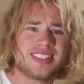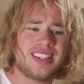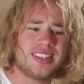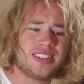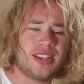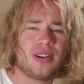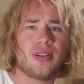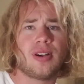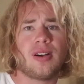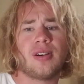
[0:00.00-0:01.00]
Then
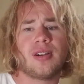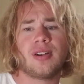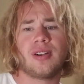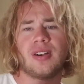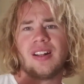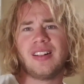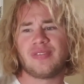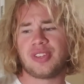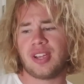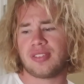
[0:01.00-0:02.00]
there are
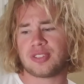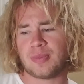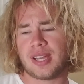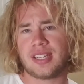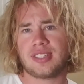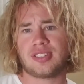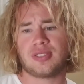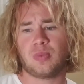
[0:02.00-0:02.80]
the other smites,